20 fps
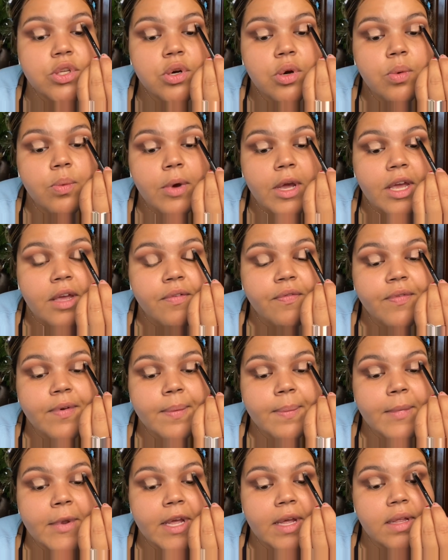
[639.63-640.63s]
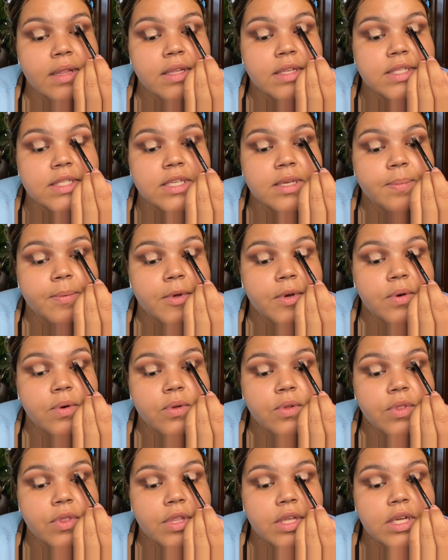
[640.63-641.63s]
away from, like, the
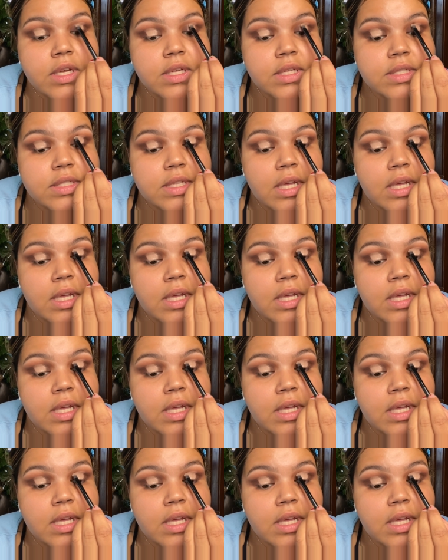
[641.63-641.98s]
typical things.